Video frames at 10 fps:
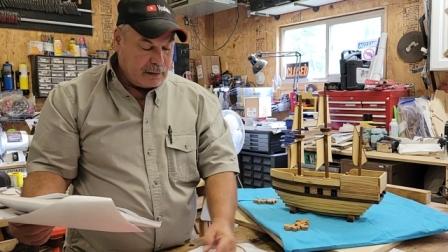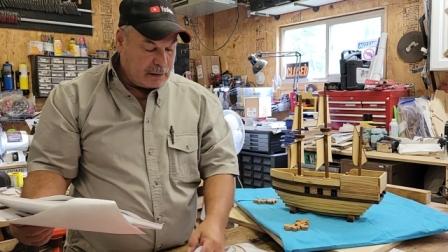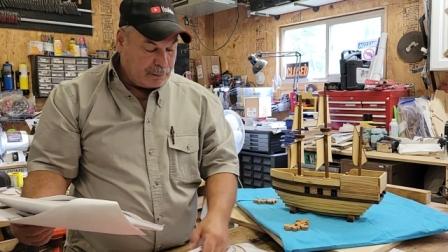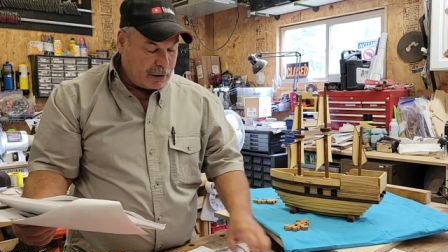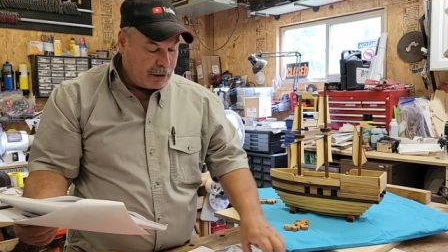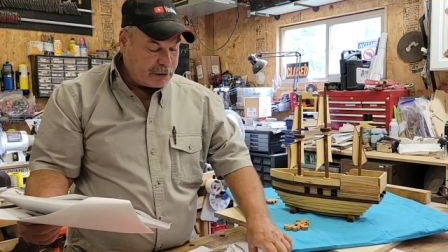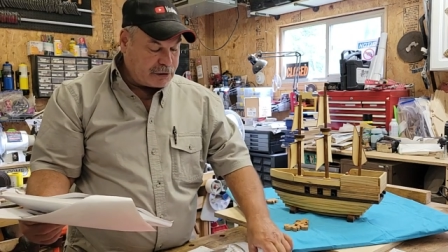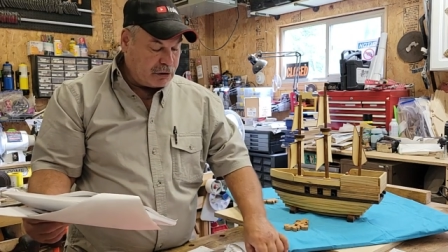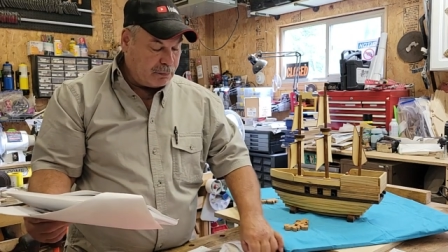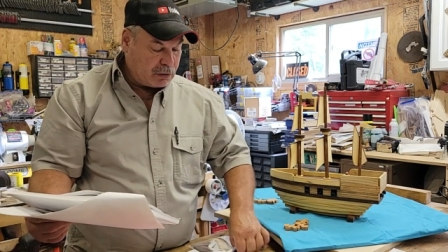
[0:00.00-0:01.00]
the
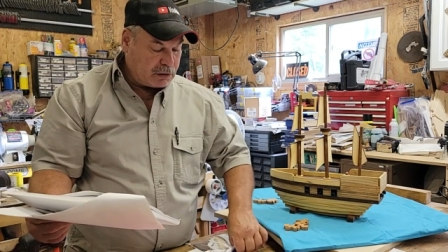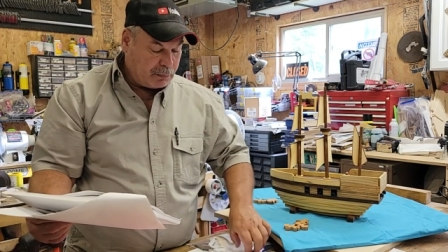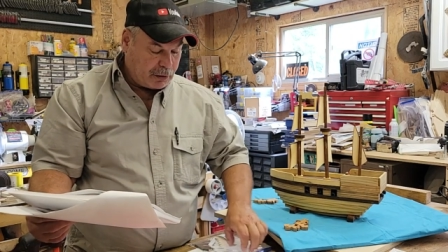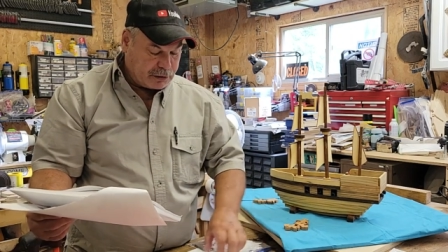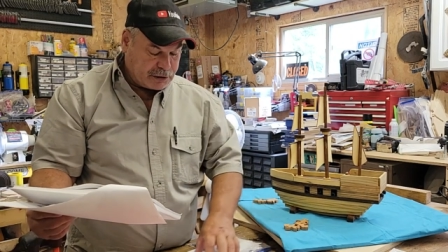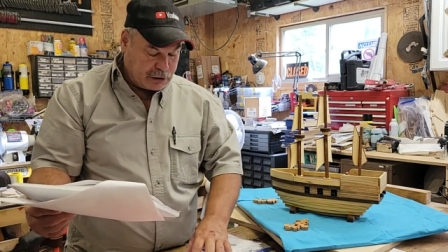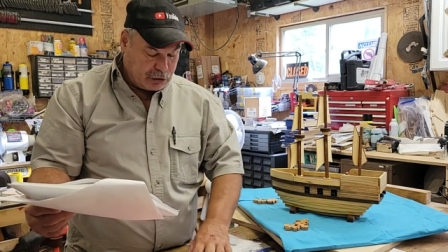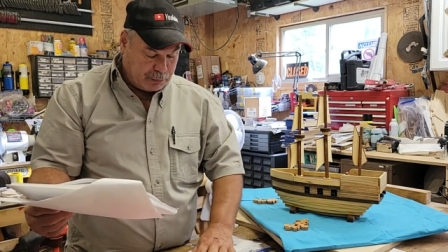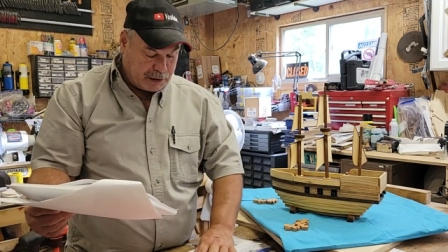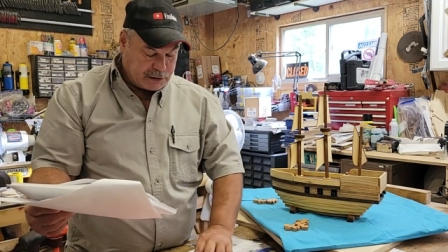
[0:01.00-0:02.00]
parts. You put the parts on
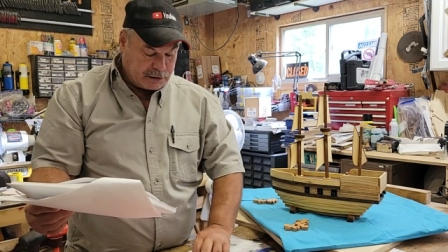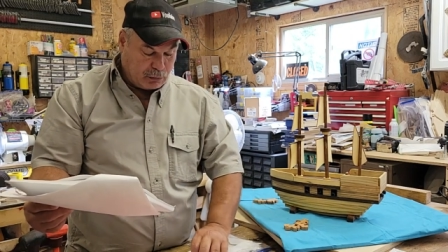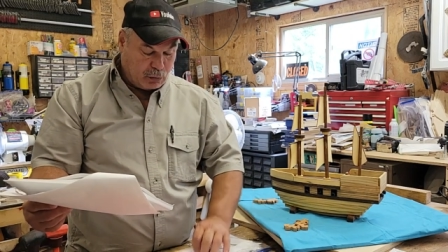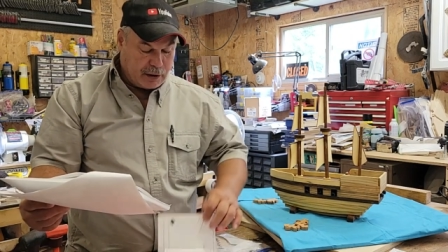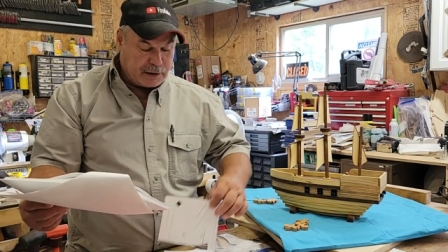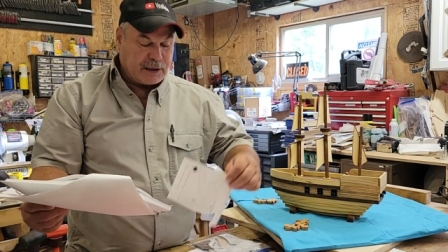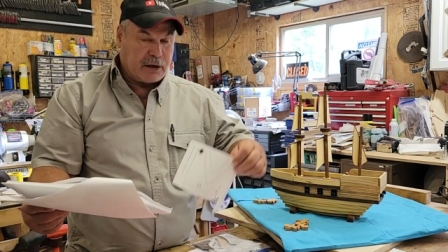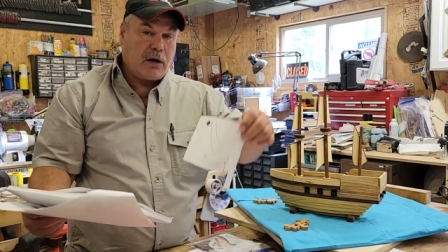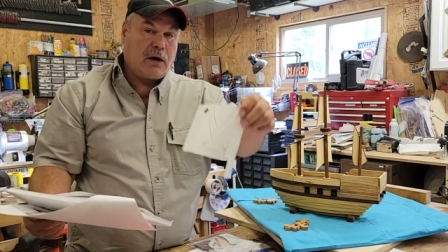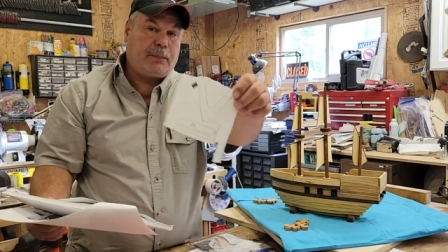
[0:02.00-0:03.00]
your pieces of wood. It's
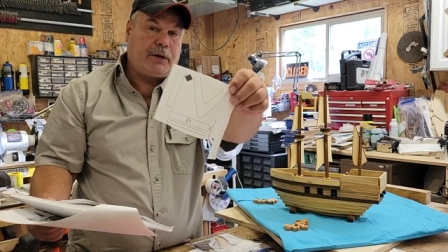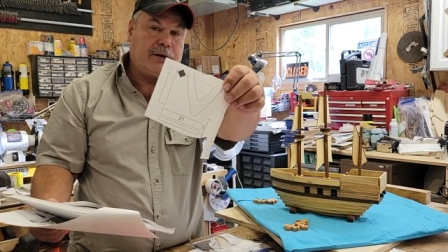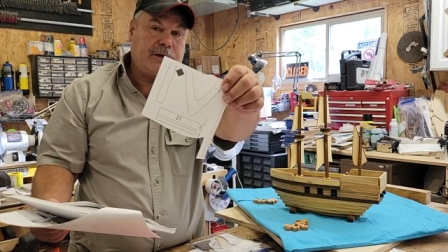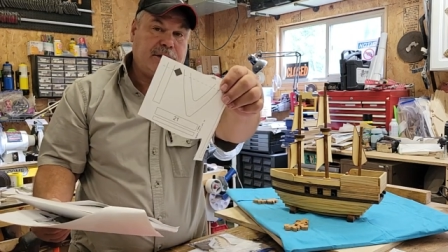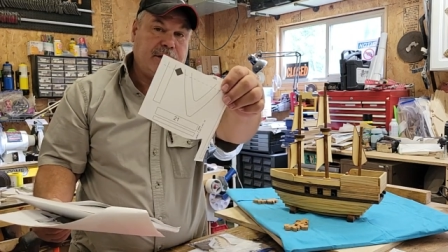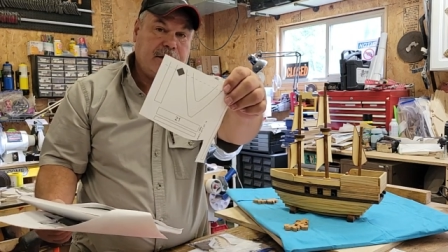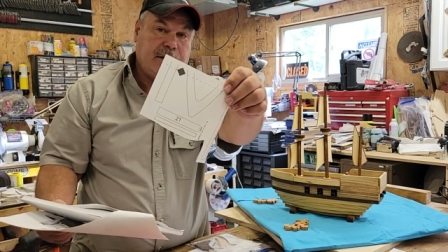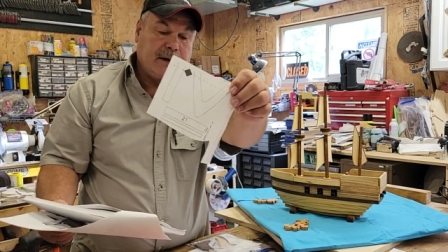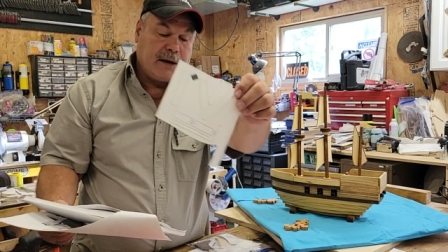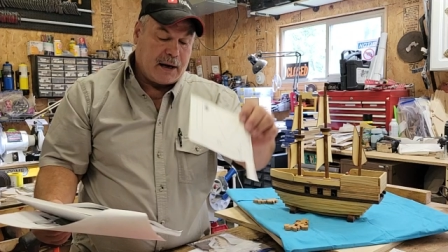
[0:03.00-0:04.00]
got all the parts
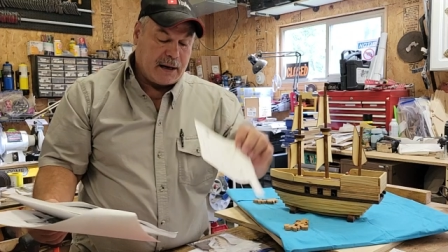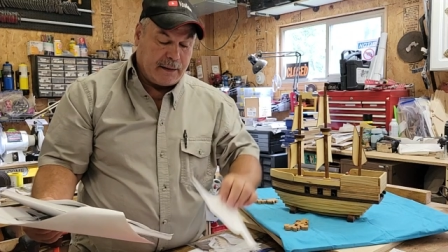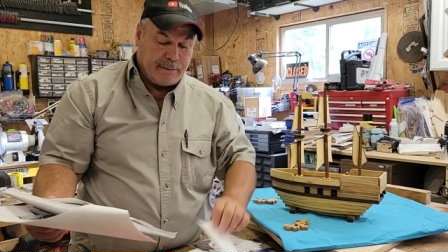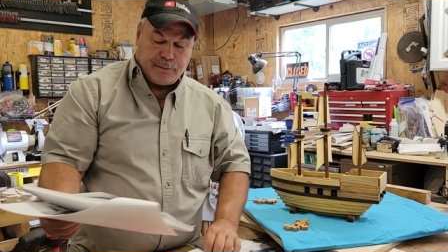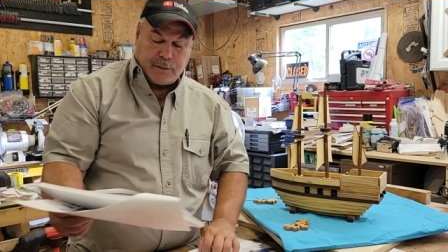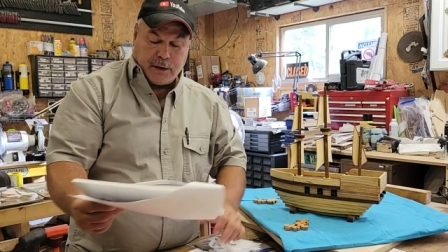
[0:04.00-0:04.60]
on it.